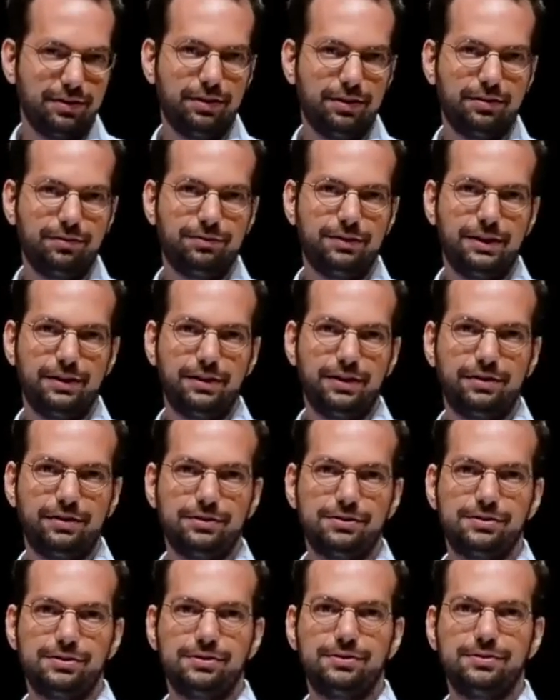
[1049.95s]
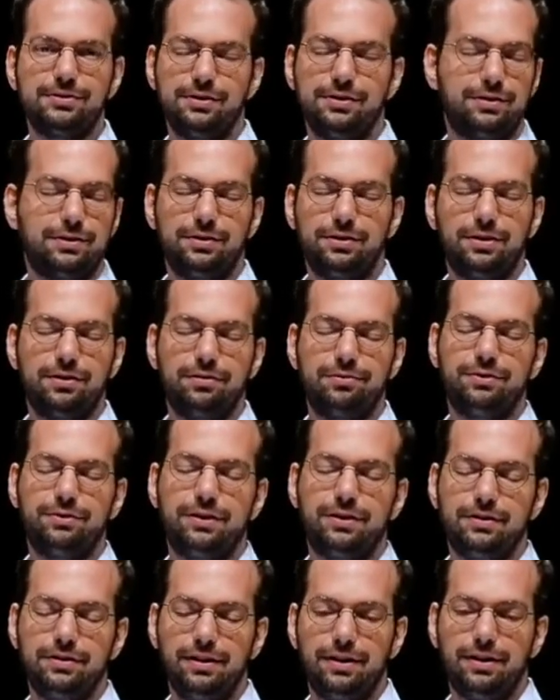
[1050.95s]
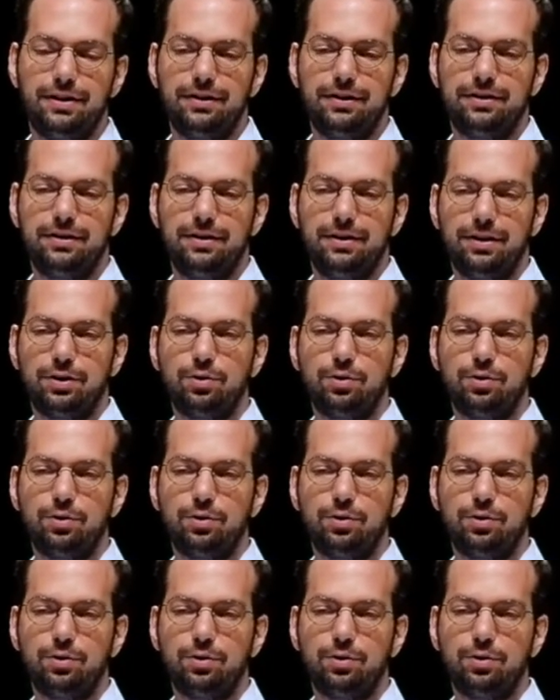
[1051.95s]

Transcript: of the analysis, or of uh,